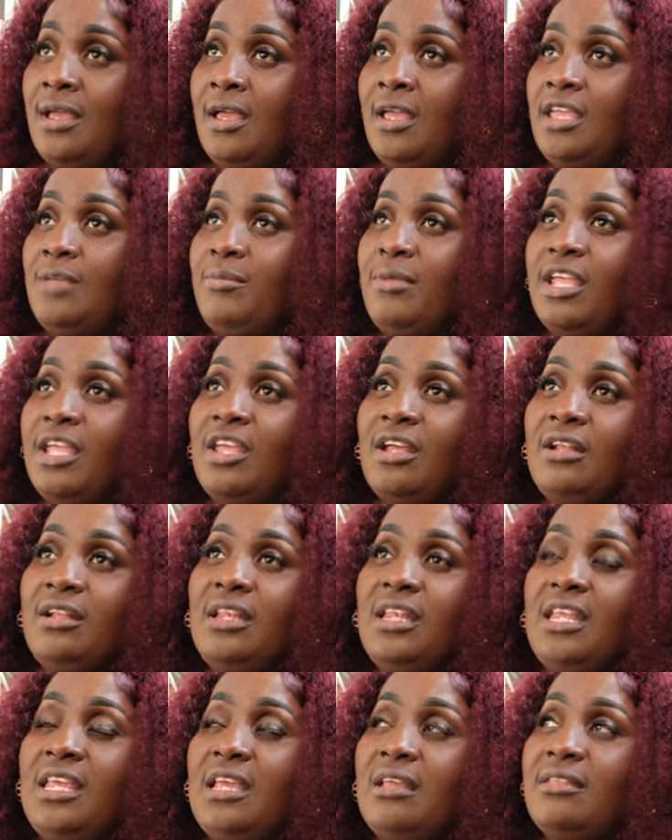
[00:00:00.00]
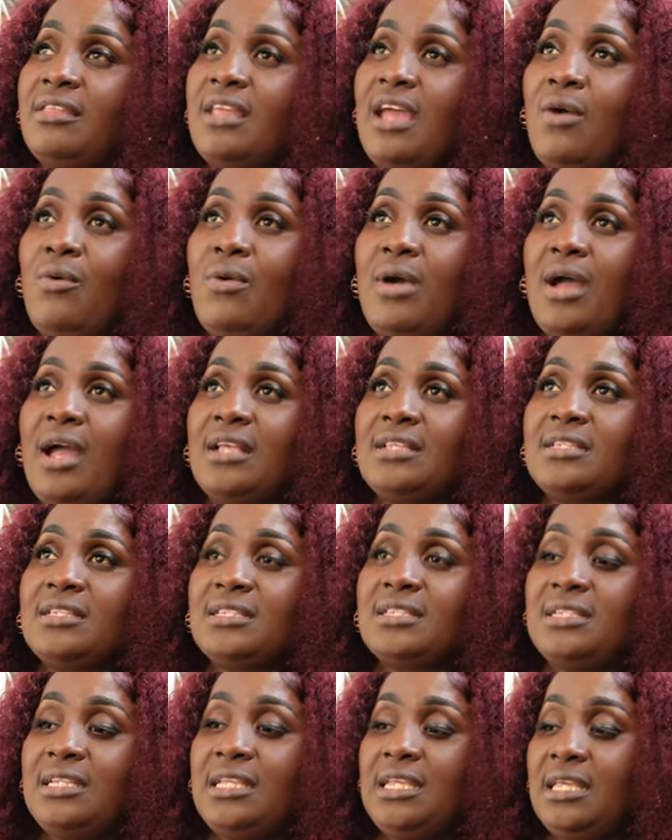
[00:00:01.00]
You make you lazy, I want to
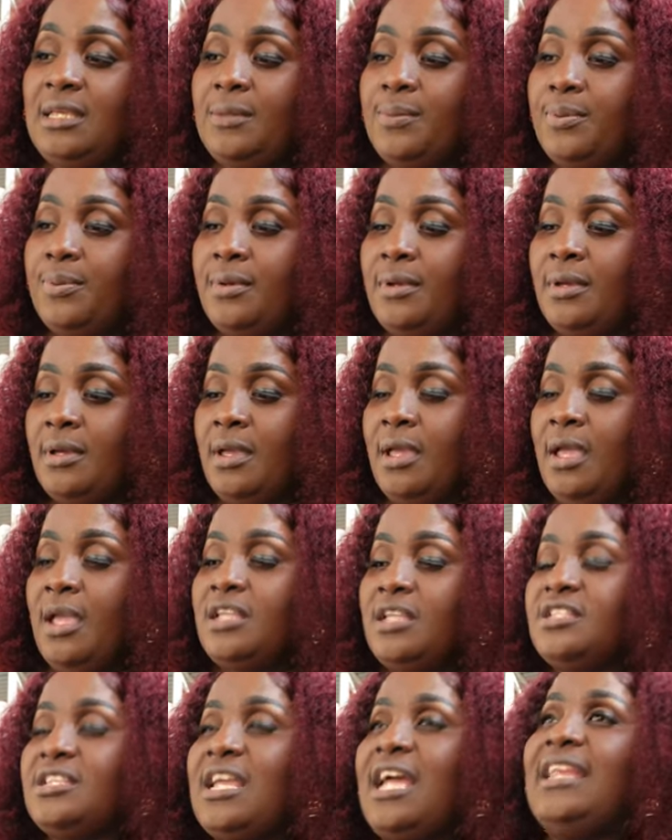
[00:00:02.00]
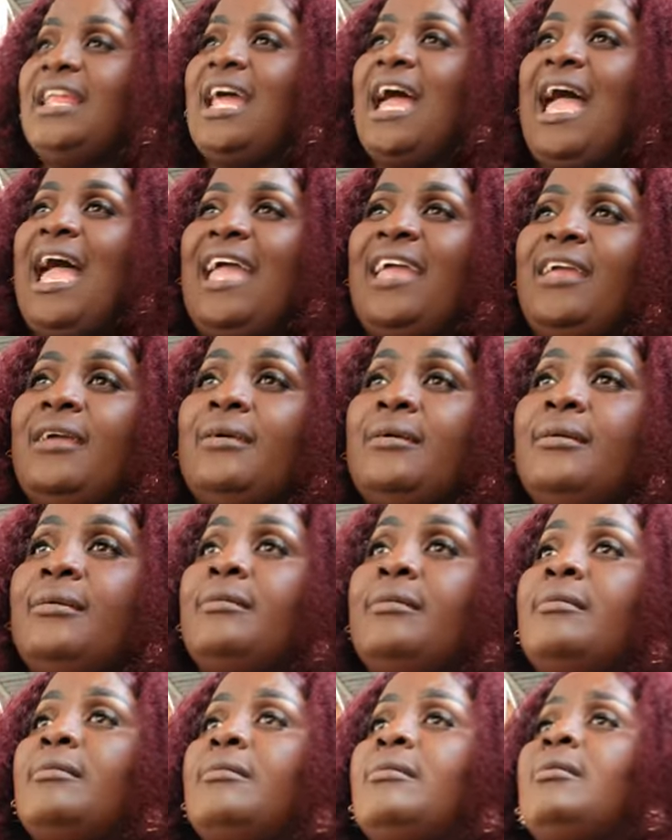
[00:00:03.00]
sleep. Janai!
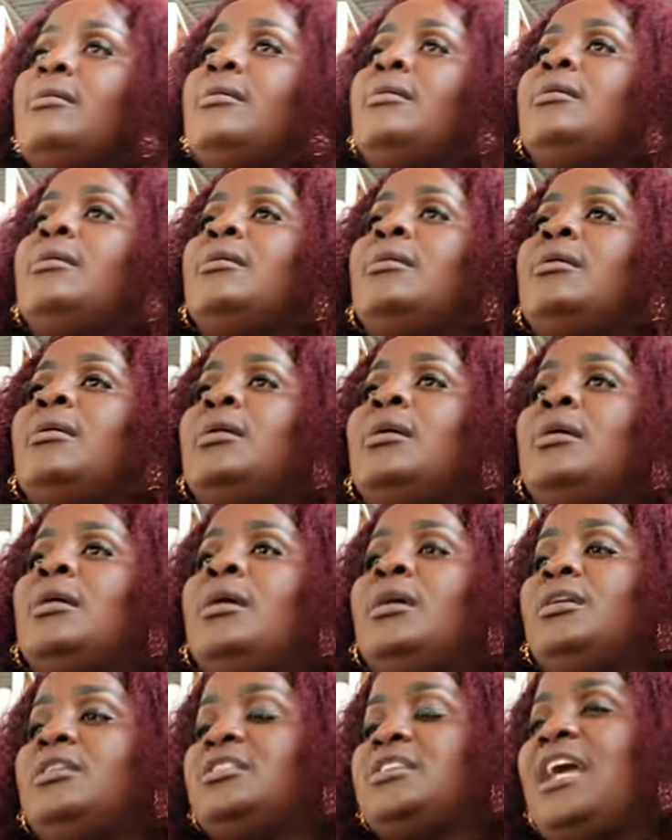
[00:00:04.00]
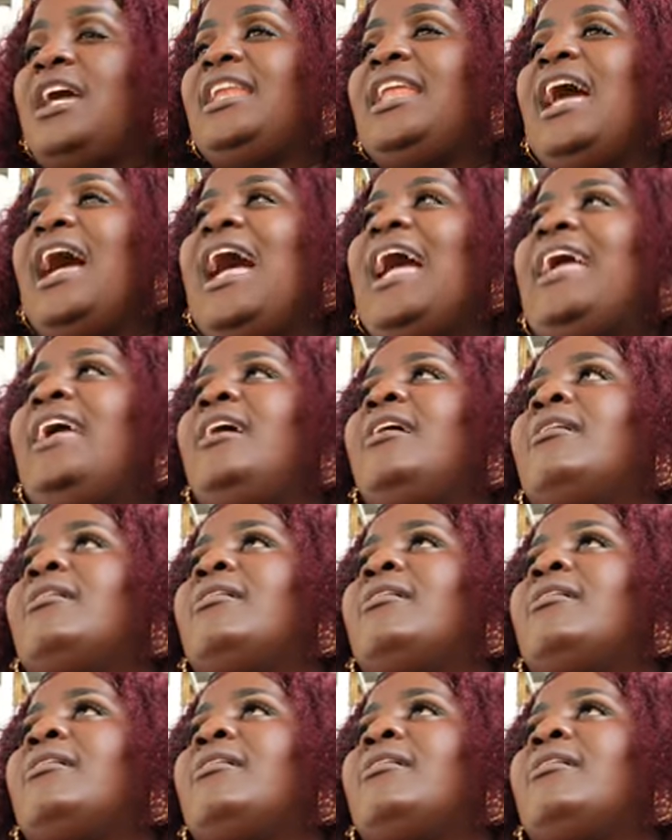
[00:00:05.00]
Janai!